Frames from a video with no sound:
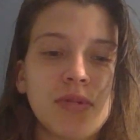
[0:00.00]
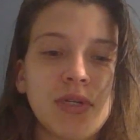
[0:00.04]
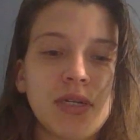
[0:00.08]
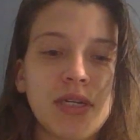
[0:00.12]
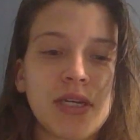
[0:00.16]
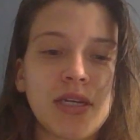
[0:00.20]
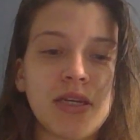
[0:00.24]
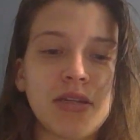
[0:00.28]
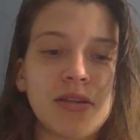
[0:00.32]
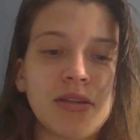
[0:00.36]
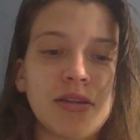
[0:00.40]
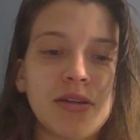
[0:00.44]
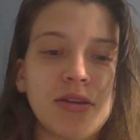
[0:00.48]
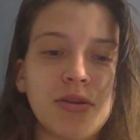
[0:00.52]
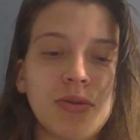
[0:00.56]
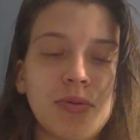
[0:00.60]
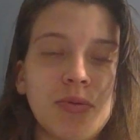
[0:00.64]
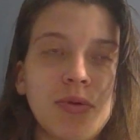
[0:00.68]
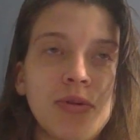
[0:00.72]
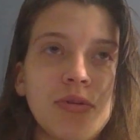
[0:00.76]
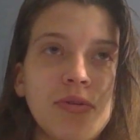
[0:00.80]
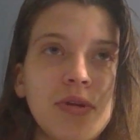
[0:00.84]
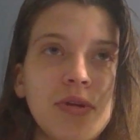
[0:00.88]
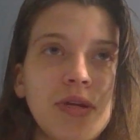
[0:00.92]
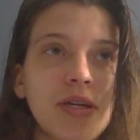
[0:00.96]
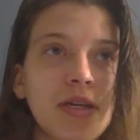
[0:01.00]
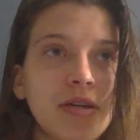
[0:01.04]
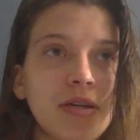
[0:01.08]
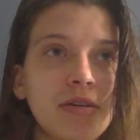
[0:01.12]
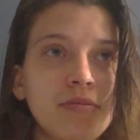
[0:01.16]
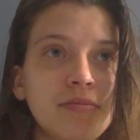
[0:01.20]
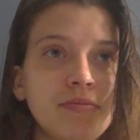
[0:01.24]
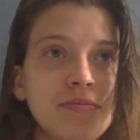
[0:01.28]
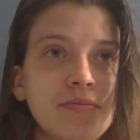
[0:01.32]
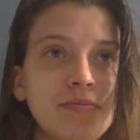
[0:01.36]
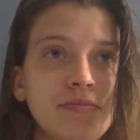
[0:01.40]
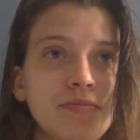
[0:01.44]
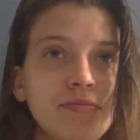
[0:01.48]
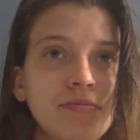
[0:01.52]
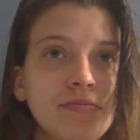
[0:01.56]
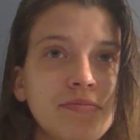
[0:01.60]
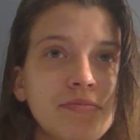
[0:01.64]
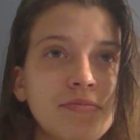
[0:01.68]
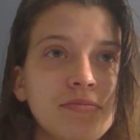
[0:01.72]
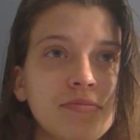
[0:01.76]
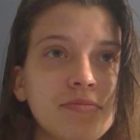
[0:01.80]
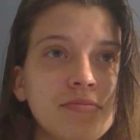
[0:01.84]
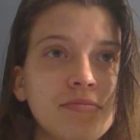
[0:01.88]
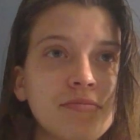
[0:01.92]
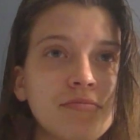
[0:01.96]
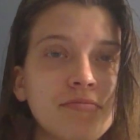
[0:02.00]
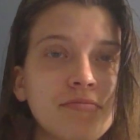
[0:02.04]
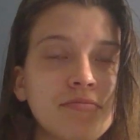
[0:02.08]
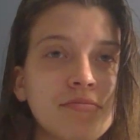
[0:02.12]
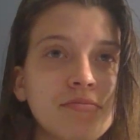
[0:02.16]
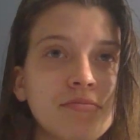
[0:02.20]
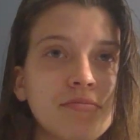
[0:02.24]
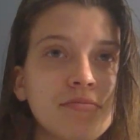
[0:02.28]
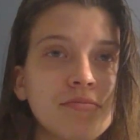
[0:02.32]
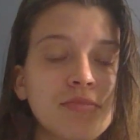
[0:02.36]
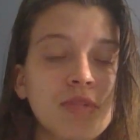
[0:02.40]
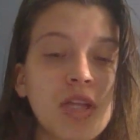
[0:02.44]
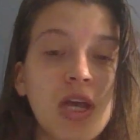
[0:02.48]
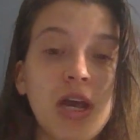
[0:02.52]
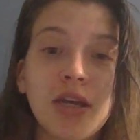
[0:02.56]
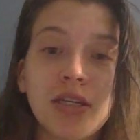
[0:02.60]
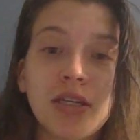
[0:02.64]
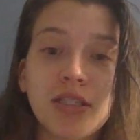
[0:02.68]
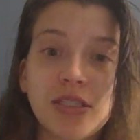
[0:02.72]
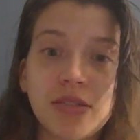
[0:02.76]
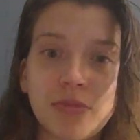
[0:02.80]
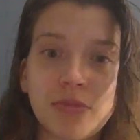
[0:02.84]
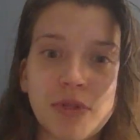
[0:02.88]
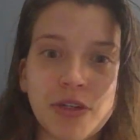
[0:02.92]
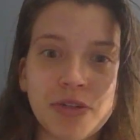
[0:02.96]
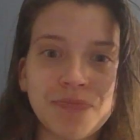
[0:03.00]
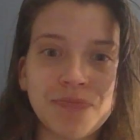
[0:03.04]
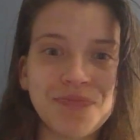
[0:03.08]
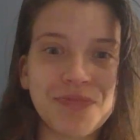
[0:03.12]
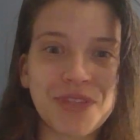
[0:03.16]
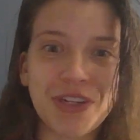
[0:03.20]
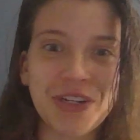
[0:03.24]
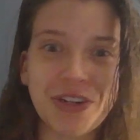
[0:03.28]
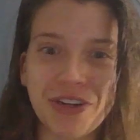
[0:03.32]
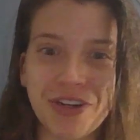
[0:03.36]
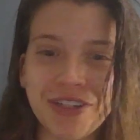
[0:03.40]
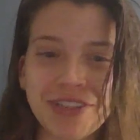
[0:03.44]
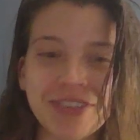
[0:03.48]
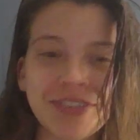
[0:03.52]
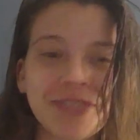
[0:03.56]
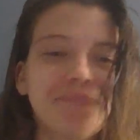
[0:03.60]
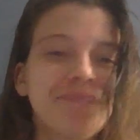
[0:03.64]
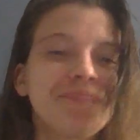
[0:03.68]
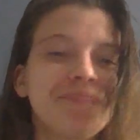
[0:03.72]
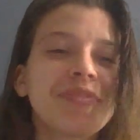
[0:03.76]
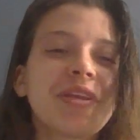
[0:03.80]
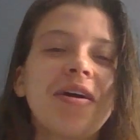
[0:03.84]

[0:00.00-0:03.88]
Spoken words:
I can't think of the word right now. Isomer, there it is,